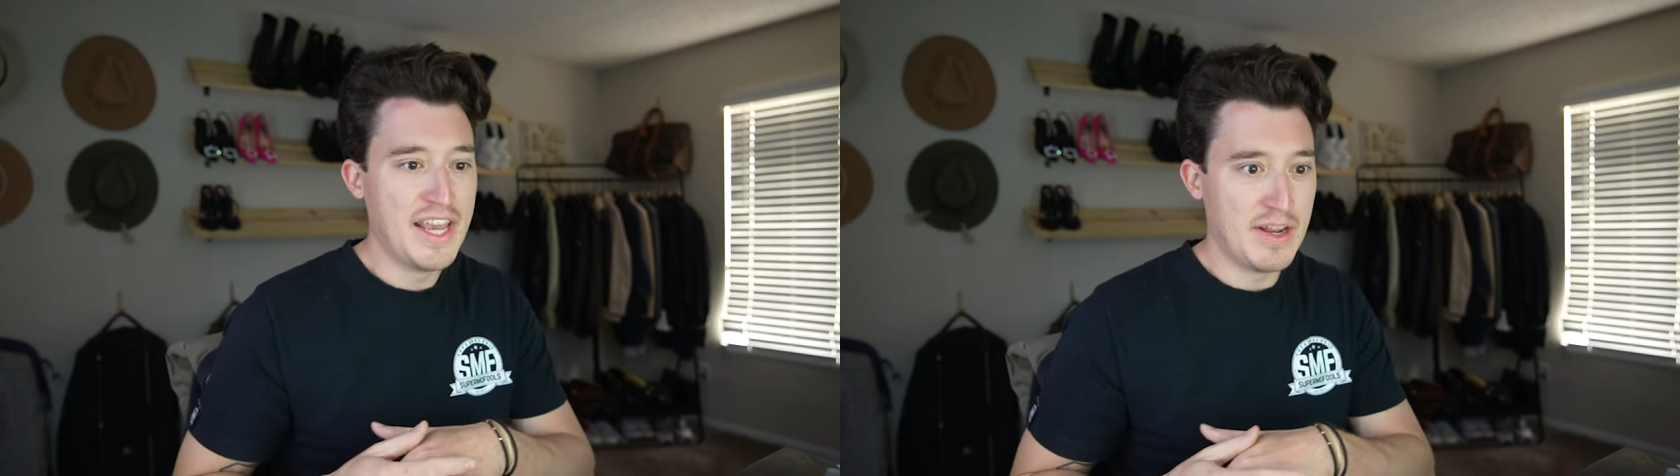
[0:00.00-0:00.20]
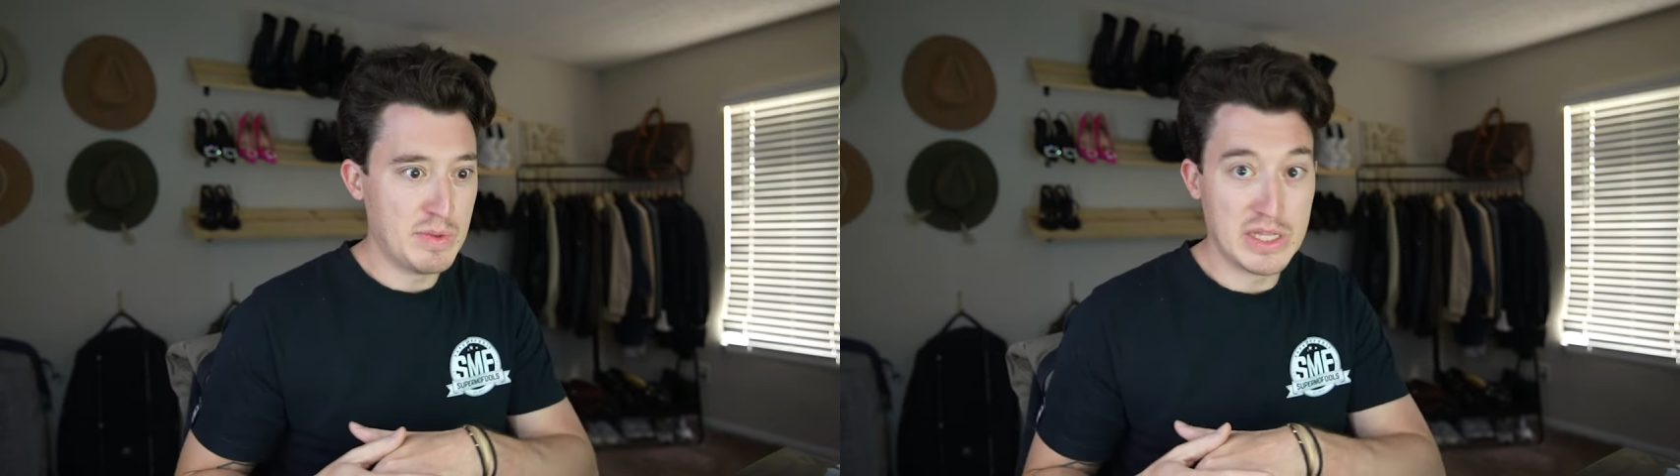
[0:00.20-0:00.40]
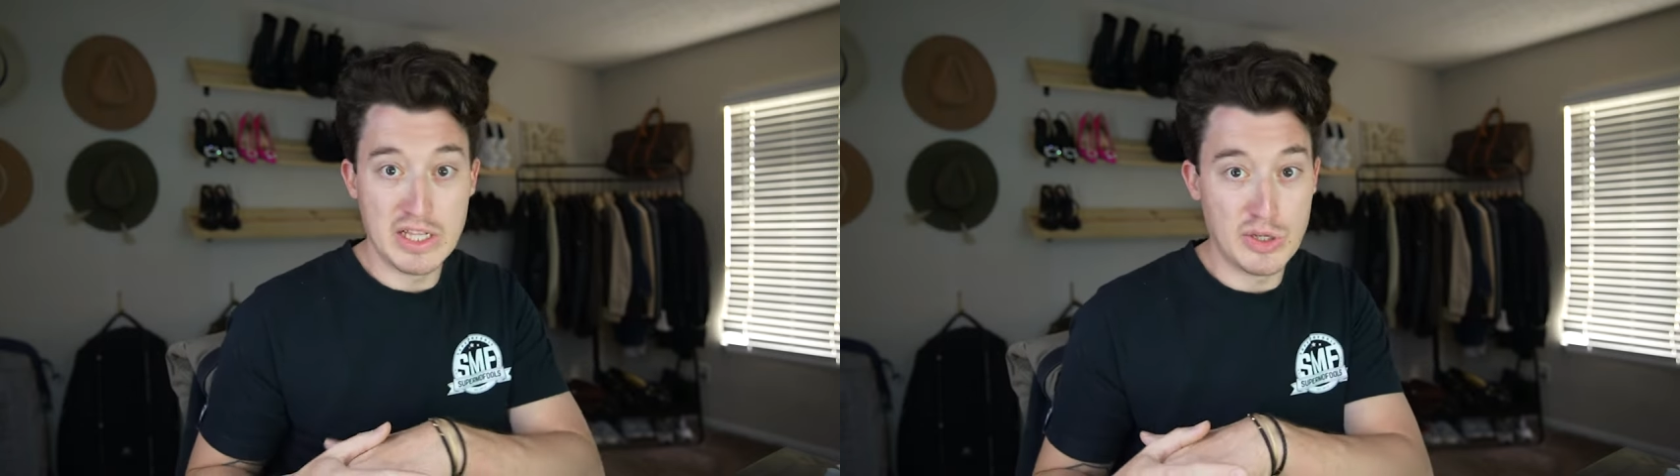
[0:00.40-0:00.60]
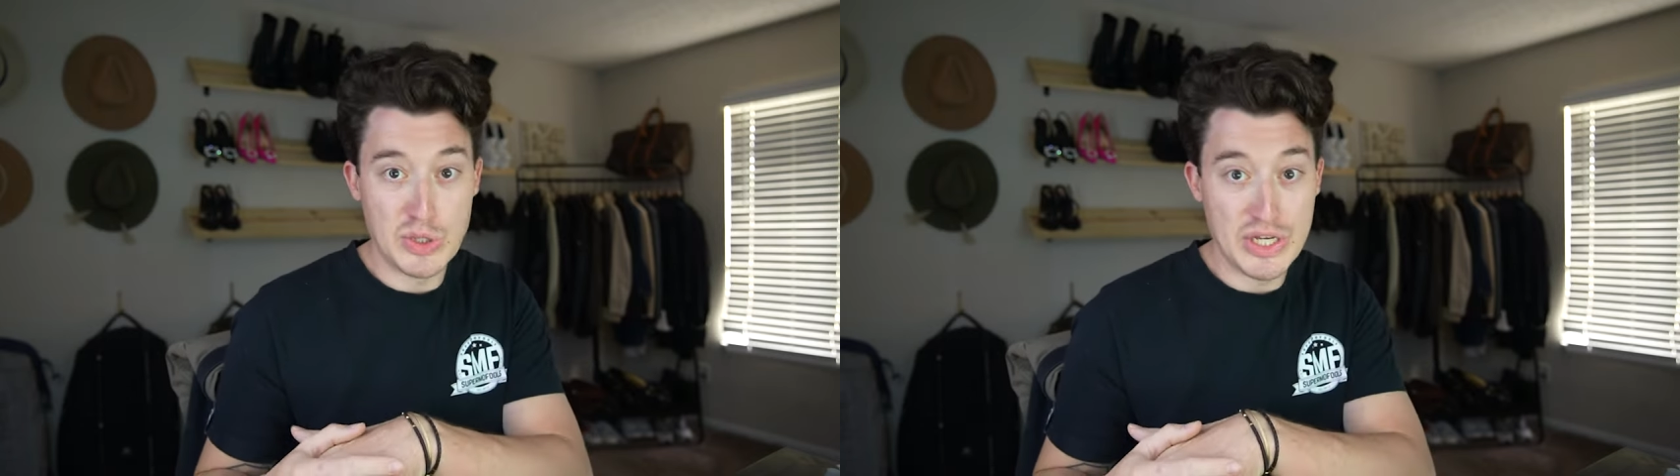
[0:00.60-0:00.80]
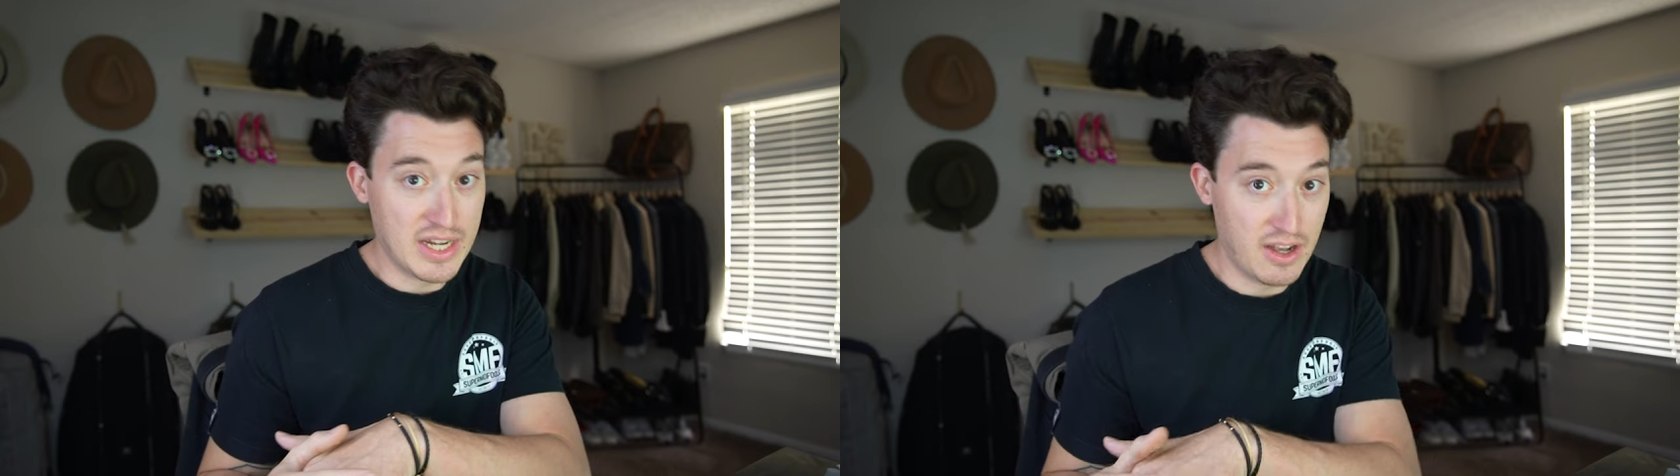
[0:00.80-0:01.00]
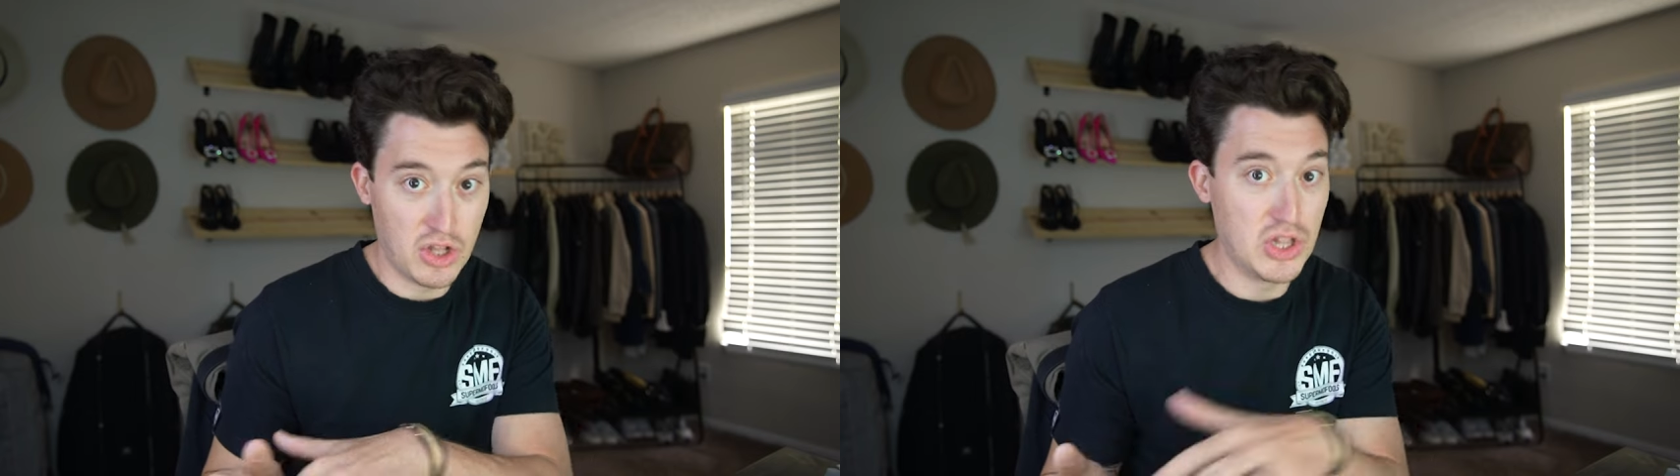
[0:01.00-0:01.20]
and really learning a